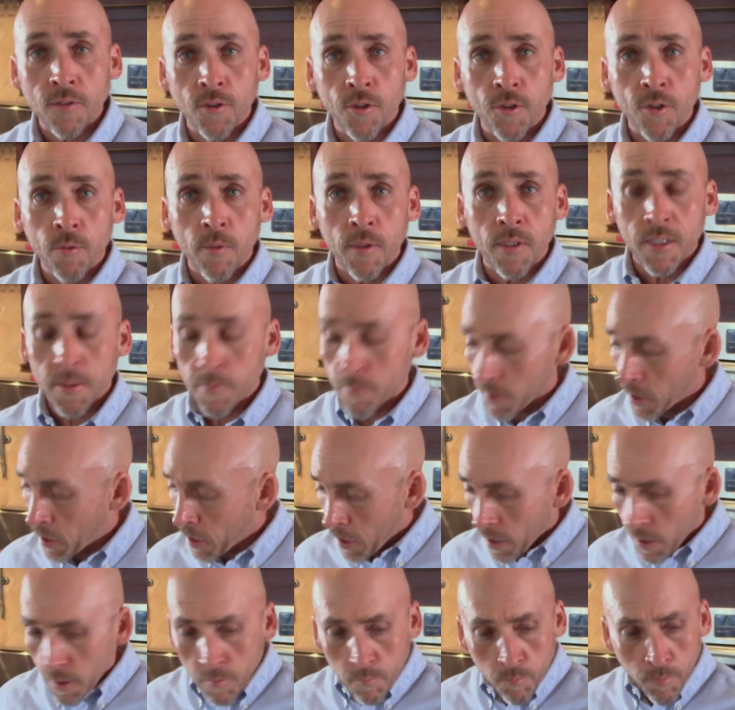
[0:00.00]
to do with them.
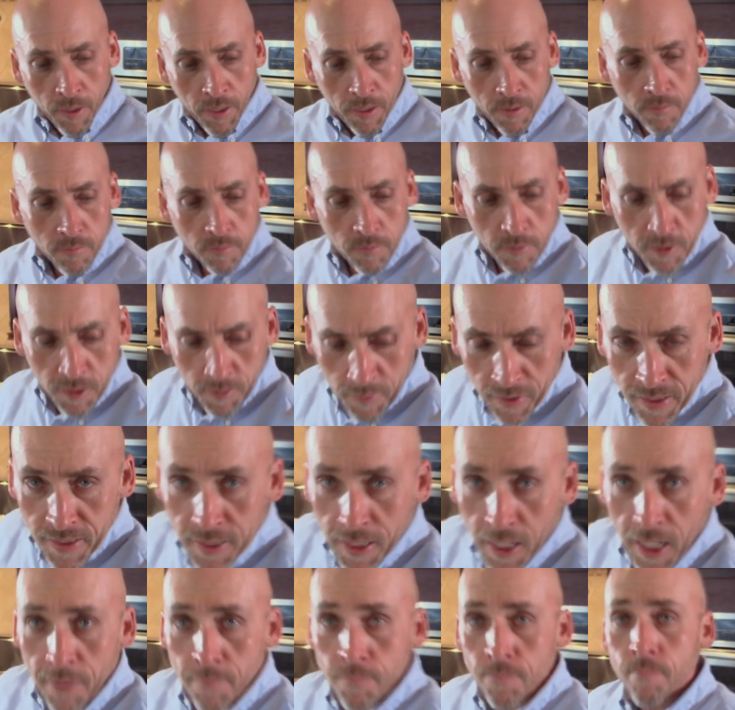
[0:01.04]
But in the
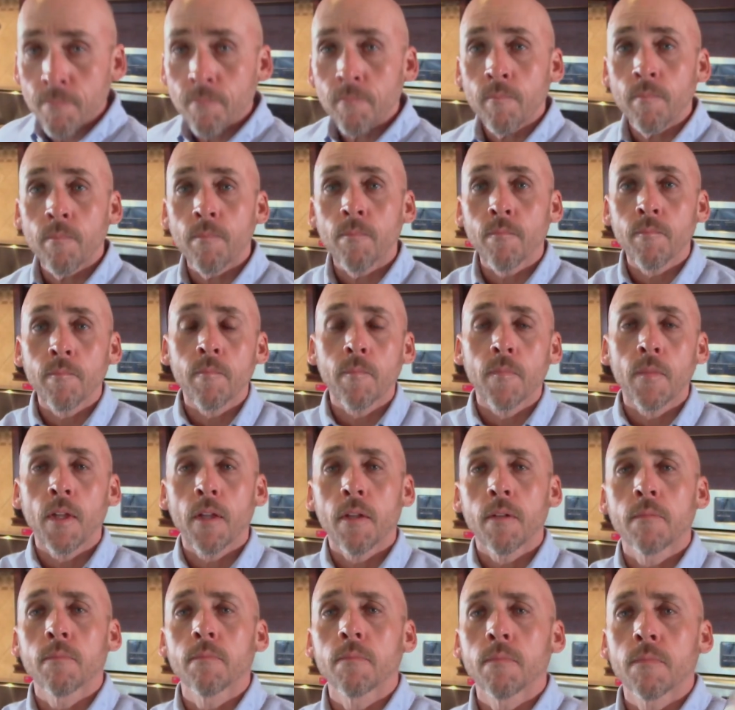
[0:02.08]
meantime,
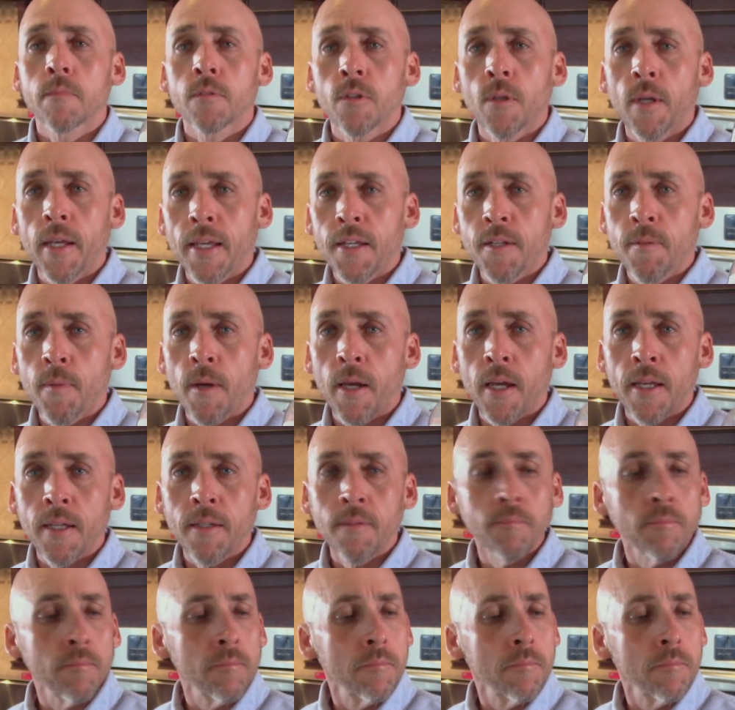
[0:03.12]
so I had to buy